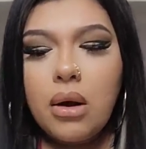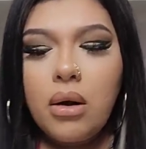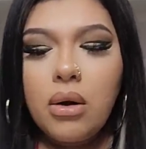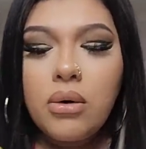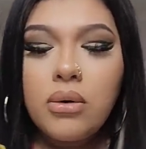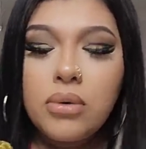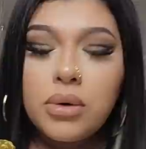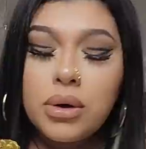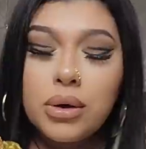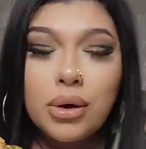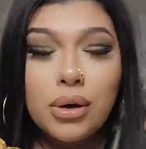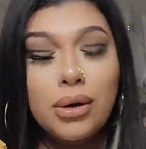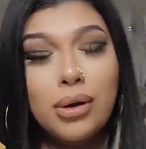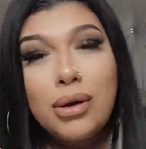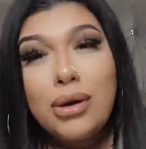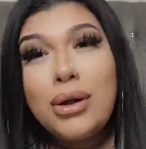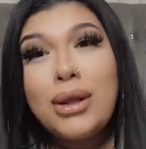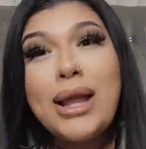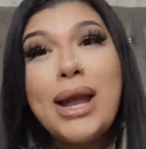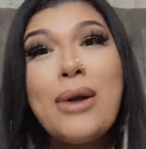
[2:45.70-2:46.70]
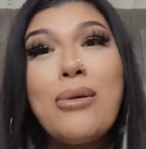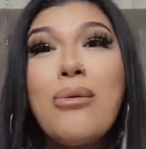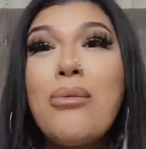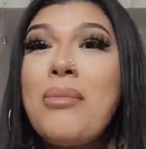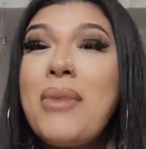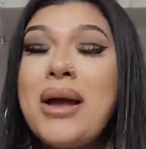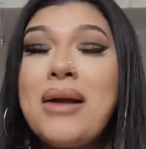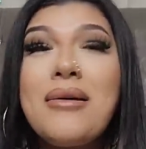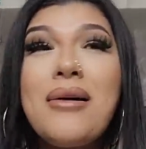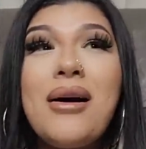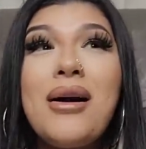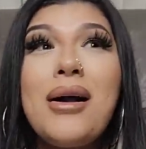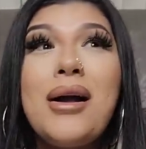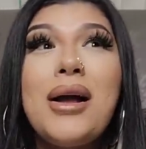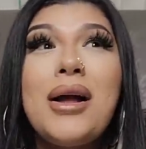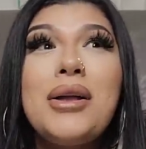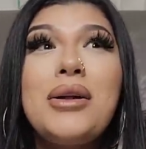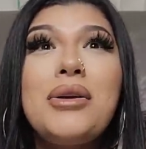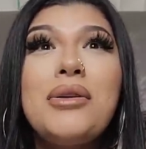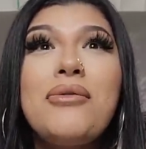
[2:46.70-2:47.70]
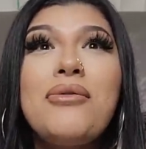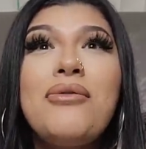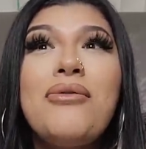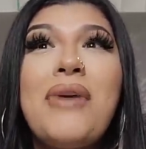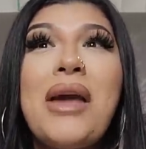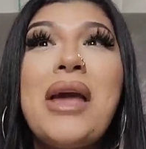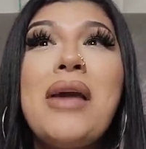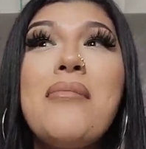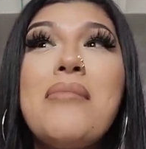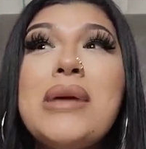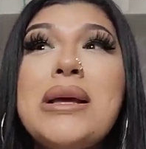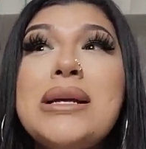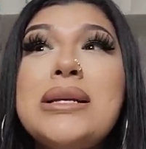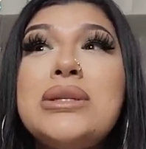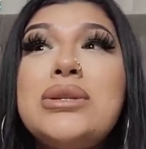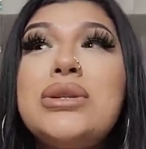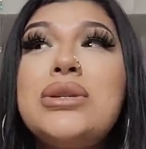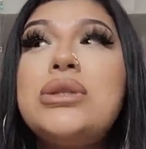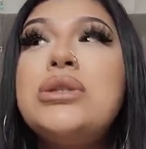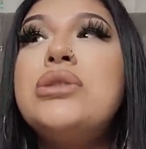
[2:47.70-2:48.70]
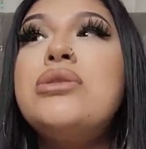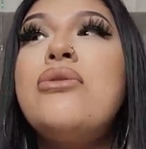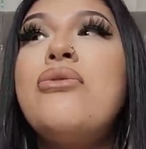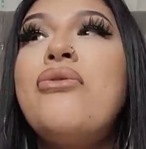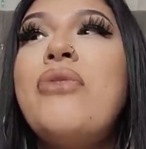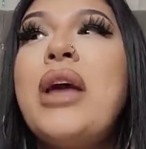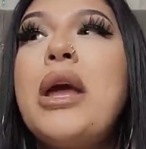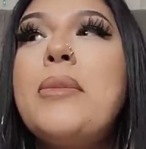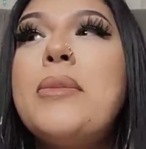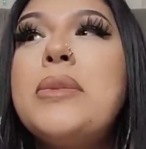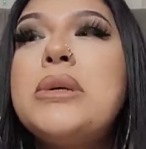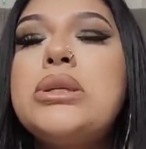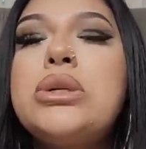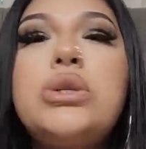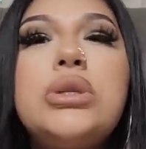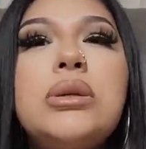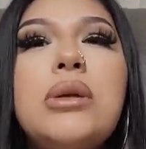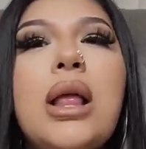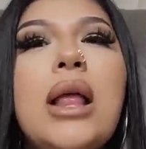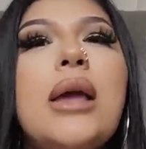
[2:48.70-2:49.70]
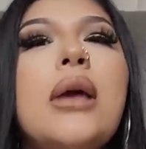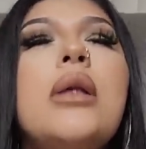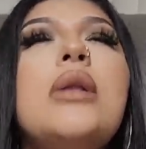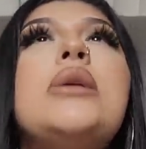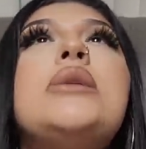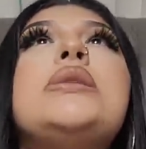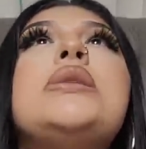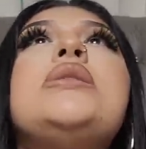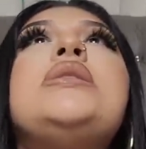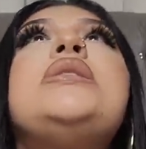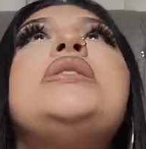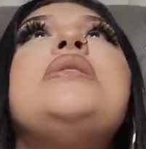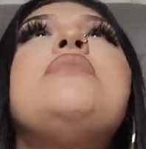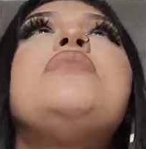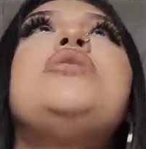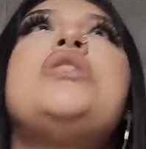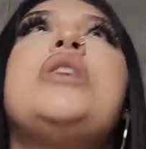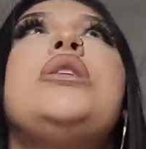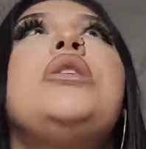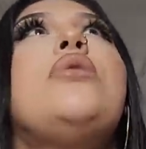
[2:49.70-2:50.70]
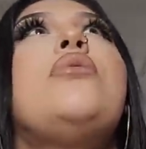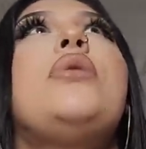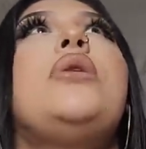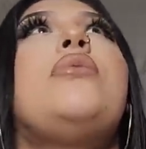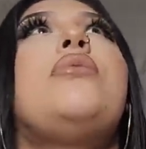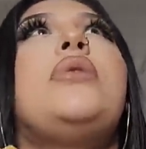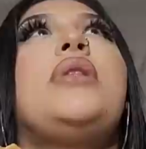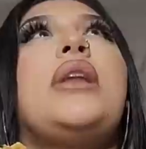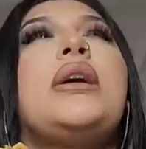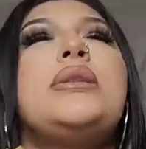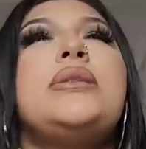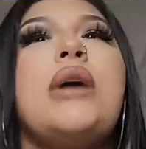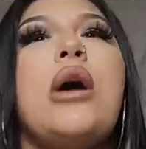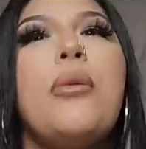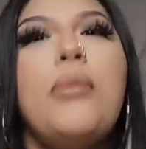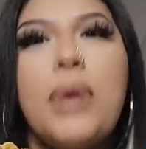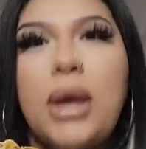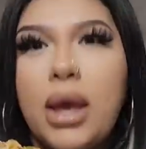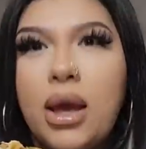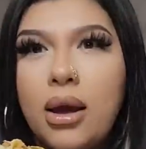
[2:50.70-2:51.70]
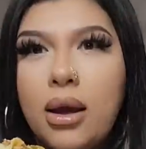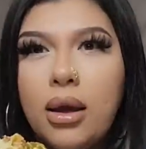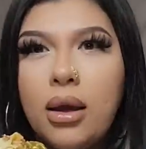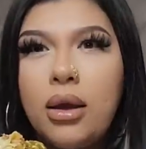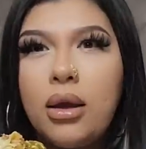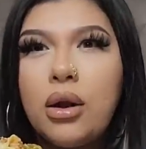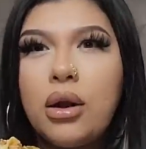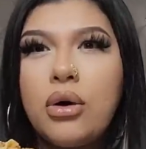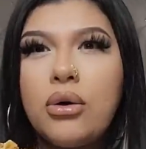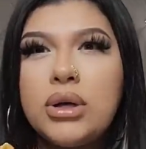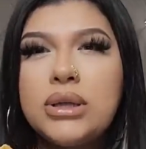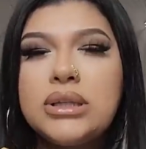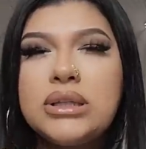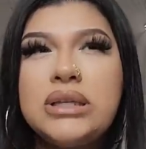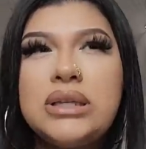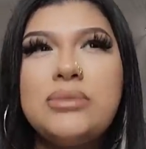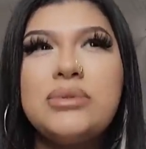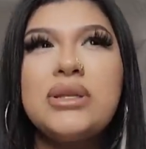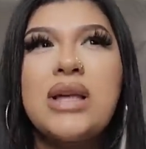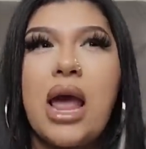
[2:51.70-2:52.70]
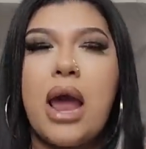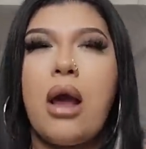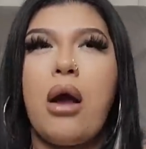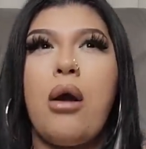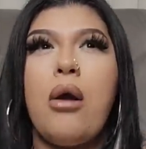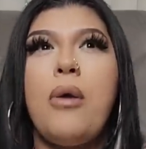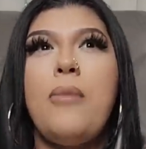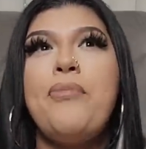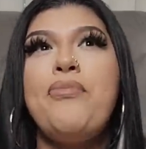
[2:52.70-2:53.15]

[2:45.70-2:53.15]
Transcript: oh, girl, like, oh my God, you're famous, or you're so famous, or something. Like, it doesn't seem genuine when they tell me it. You know, it seems like,